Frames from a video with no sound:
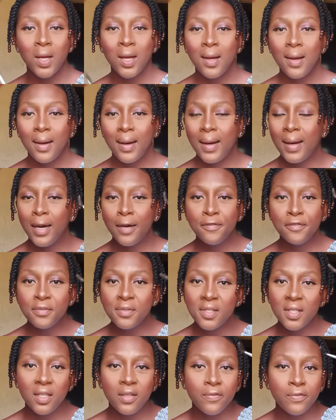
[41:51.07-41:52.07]
I haven't
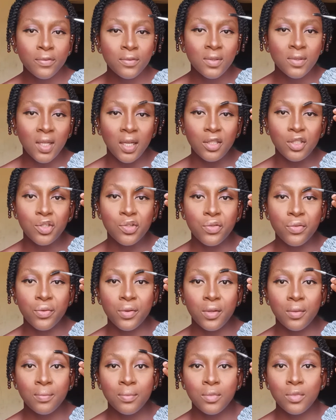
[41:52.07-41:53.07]
even like
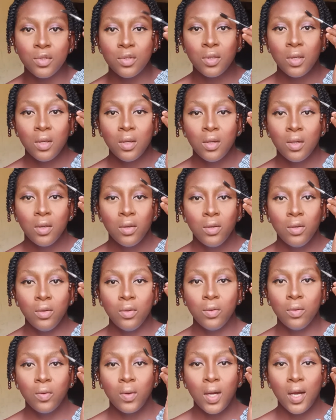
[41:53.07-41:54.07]
trimmed,
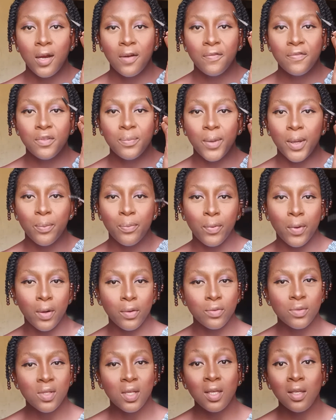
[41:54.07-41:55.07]
carved my
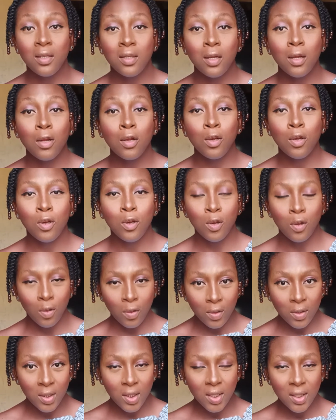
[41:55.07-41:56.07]
brows in a
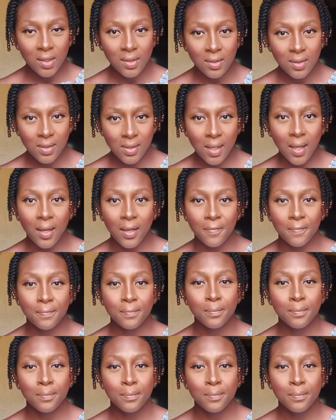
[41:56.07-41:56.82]
long time.